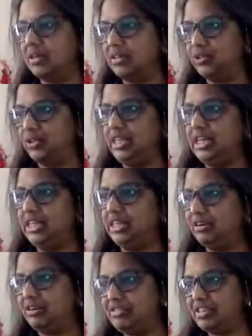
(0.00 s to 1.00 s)
join in the
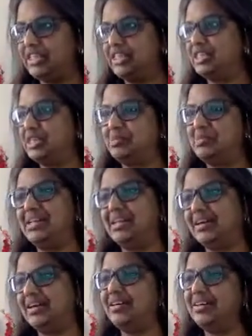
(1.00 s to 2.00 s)
conversation a bit
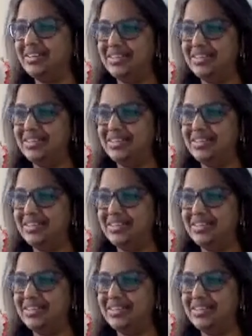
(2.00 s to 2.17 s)
lah.